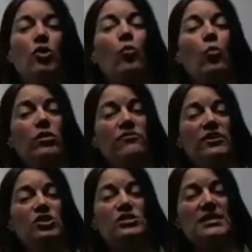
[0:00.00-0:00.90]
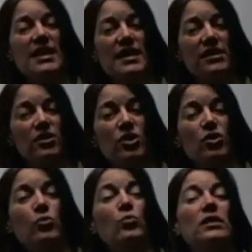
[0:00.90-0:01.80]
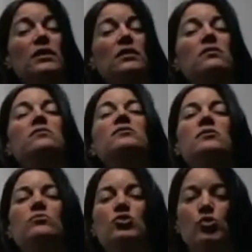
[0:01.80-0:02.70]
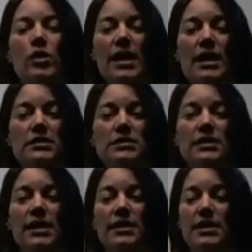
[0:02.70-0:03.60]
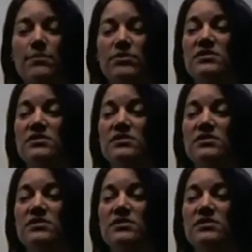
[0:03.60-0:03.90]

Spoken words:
One of each sign we subtract and keep the